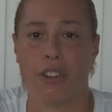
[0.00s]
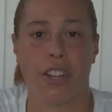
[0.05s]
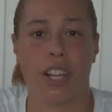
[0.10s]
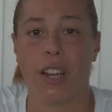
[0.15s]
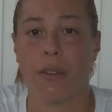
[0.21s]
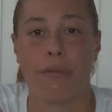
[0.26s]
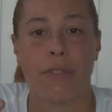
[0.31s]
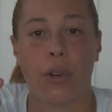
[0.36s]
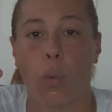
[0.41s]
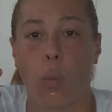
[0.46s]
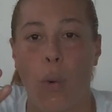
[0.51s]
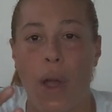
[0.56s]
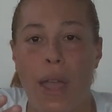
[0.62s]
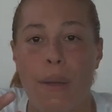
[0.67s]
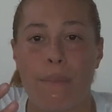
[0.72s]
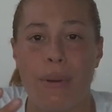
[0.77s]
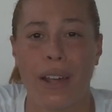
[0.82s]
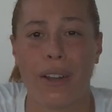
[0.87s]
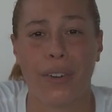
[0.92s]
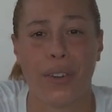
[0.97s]
You're gonna feel
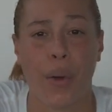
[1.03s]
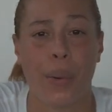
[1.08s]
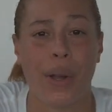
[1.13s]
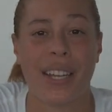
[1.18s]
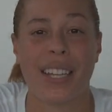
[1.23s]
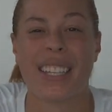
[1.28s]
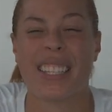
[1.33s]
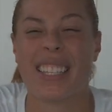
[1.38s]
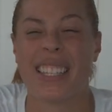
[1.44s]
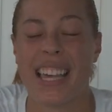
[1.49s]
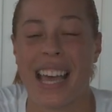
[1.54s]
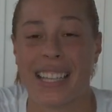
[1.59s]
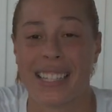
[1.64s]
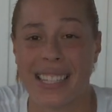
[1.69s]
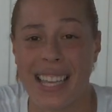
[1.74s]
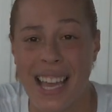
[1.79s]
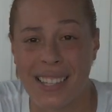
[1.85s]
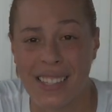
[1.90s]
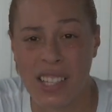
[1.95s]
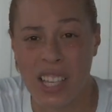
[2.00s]
way better going into that
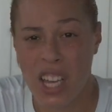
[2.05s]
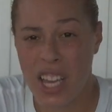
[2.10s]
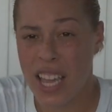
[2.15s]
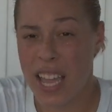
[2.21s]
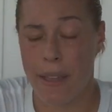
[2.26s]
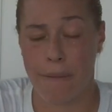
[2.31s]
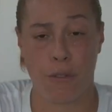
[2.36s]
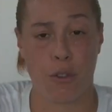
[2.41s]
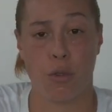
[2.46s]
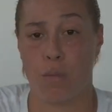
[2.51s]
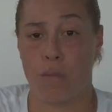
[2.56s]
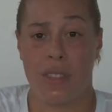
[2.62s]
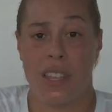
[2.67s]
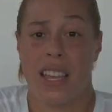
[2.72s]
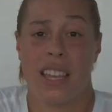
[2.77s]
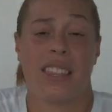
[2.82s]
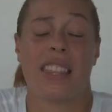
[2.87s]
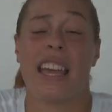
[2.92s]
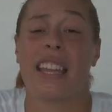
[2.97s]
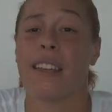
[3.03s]
test if you
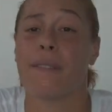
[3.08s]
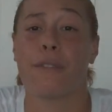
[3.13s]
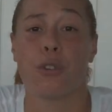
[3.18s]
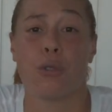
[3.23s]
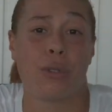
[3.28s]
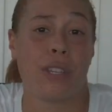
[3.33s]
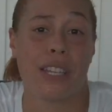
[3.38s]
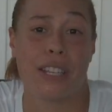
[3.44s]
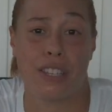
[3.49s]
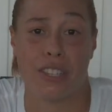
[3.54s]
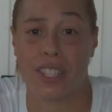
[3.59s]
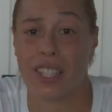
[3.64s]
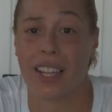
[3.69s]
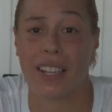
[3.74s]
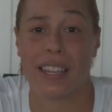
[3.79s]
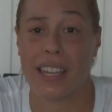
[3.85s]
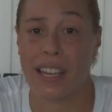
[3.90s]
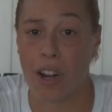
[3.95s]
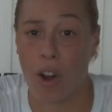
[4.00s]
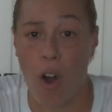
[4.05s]
than if you didn't
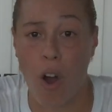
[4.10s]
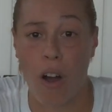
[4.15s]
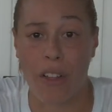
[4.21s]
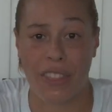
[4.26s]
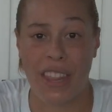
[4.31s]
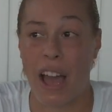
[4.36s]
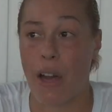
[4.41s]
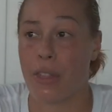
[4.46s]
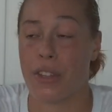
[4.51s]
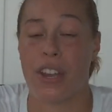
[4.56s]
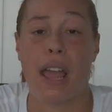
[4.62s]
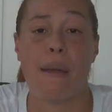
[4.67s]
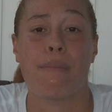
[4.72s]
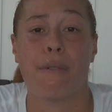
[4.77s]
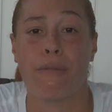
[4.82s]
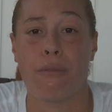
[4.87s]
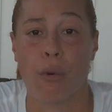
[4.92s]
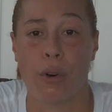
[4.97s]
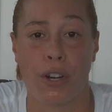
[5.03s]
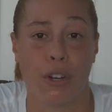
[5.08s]
study at all. And now the night
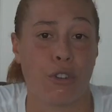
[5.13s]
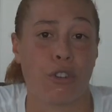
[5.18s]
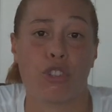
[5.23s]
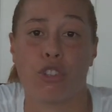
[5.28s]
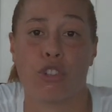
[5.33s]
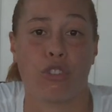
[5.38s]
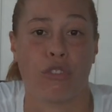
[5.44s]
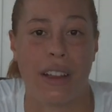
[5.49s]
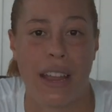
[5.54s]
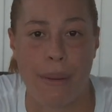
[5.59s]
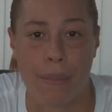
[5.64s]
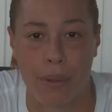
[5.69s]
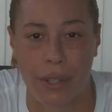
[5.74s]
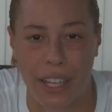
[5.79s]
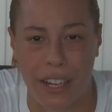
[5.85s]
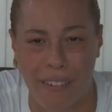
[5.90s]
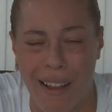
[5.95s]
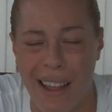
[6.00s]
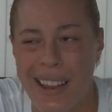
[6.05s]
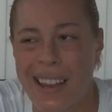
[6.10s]
before you're
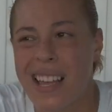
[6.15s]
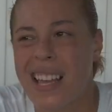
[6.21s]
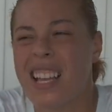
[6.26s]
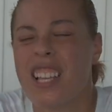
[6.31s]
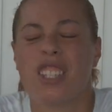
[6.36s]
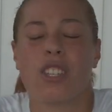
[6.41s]
scrambling, right?